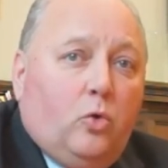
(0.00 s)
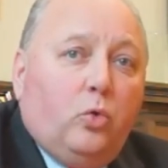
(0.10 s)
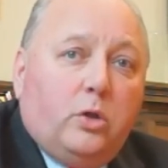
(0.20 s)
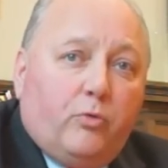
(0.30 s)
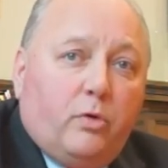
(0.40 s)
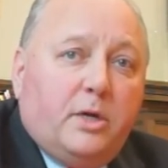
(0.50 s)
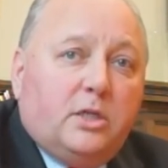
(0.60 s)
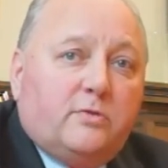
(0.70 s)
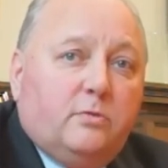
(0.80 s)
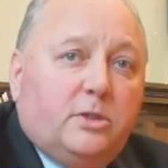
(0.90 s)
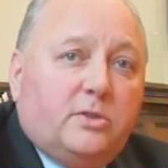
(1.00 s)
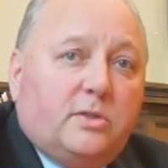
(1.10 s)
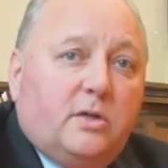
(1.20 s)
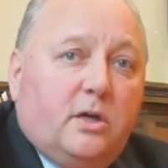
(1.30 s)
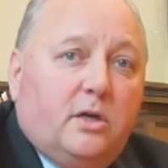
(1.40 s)
All that remains for me to
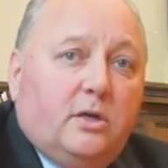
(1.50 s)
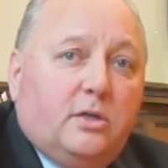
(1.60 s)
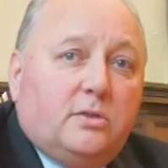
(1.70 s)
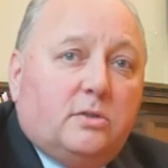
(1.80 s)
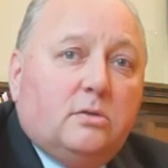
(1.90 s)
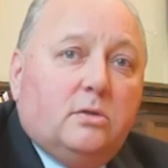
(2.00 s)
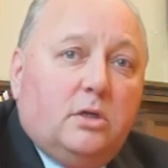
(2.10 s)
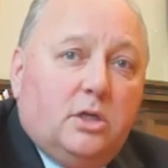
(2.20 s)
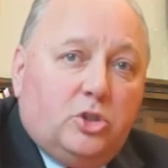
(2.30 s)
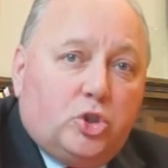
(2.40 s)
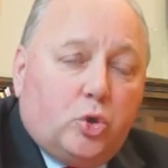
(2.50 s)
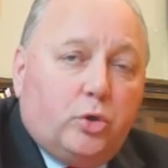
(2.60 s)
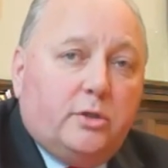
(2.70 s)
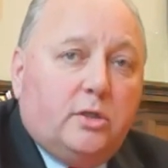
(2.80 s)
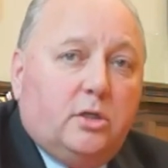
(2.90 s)
say is,
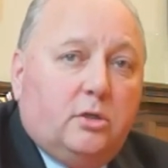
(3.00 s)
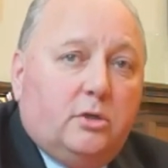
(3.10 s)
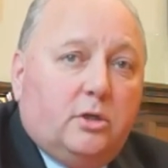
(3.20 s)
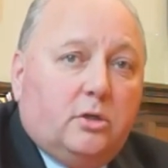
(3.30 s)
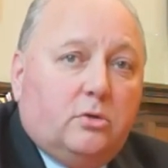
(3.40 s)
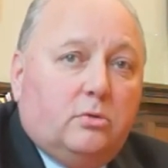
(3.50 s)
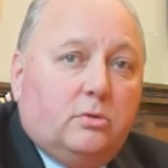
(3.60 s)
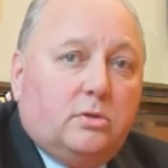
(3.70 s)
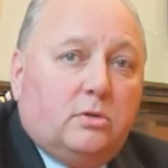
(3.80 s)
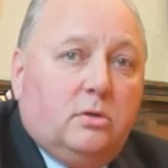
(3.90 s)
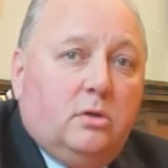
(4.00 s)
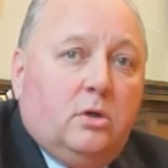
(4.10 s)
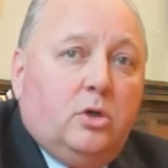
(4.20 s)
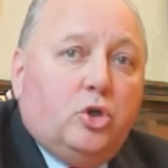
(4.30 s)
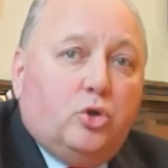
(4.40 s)
enjoy the eLearning course,
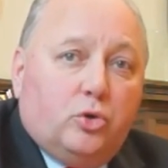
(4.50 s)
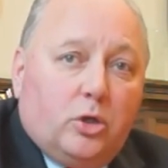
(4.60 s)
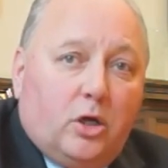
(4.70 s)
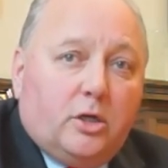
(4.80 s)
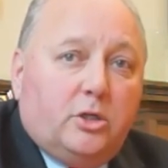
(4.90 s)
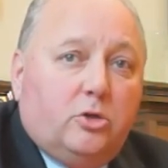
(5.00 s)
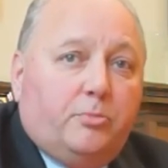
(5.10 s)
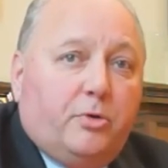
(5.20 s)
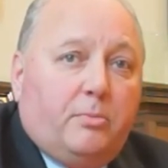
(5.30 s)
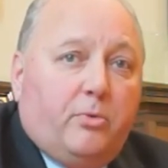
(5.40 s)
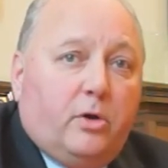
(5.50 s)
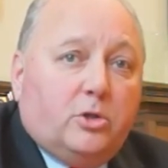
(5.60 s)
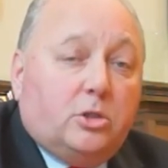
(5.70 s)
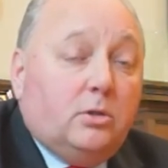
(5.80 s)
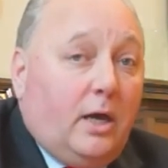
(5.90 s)
good luck in your
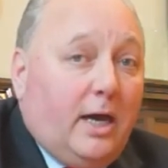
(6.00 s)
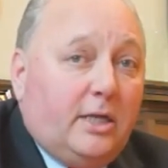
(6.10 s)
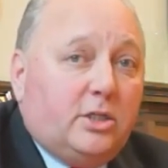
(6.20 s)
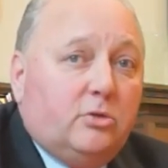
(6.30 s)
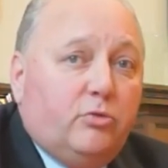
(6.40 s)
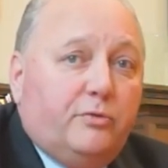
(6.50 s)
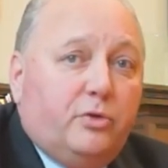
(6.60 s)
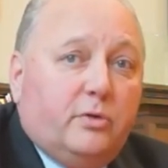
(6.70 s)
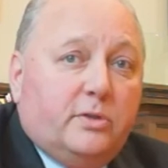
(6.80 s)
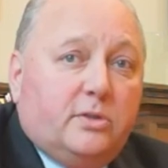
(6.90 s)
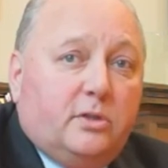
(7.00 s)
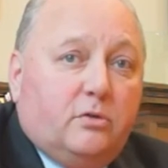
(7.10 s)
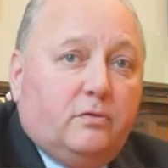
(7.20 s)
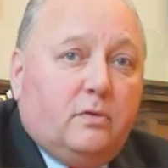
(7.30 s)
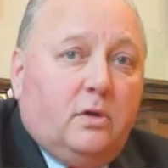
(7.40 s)
preparation and in the review
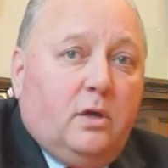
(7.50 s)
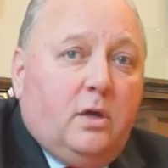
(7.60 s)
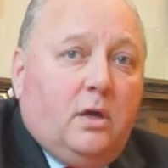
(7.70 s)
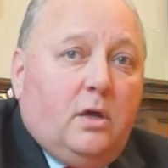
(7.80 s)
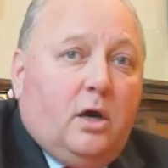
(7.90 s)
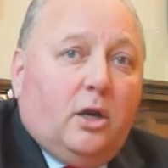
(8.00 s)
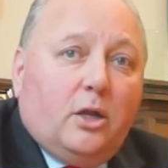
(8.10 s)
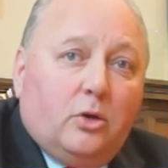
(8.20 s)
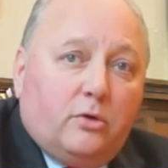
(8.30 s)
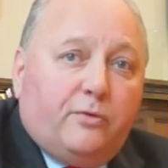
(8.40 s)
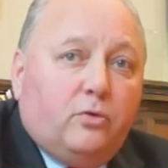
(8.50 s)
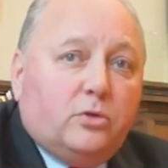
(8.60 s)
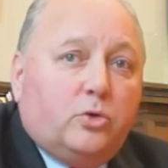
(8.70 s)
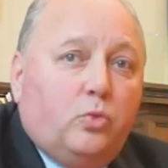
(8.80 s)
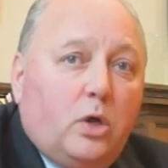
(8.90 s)
itself, and I look
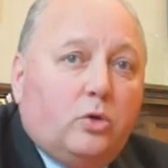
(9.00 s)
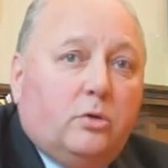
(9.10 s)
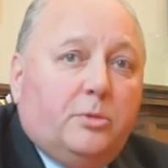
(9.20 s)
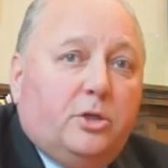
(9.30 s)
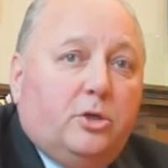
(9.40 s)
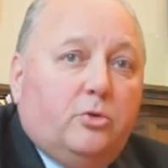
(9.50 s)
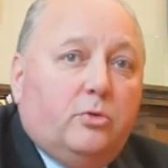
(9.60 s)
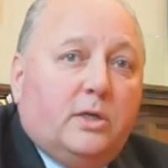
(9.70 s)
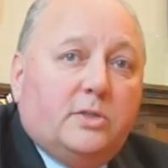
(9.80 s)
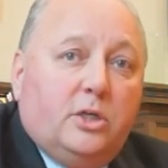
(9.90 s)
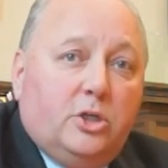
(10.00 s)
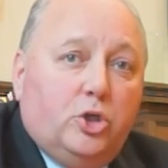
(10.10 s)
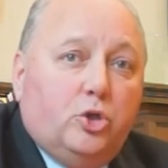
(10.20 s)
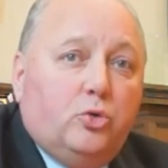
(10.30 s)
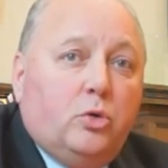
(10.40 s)
forward to welcoming you as a
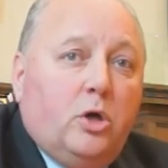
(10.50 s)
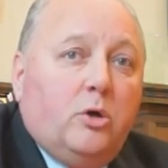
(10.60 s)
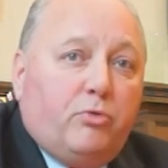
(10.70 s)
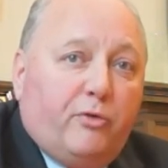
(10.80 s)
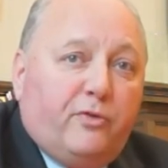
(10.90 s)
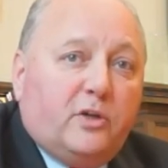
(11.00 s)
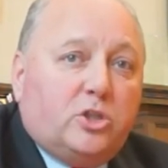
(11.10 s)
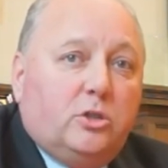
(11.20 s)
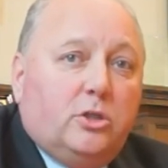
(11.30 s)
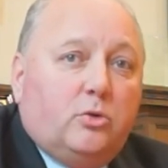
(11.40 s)
new professionally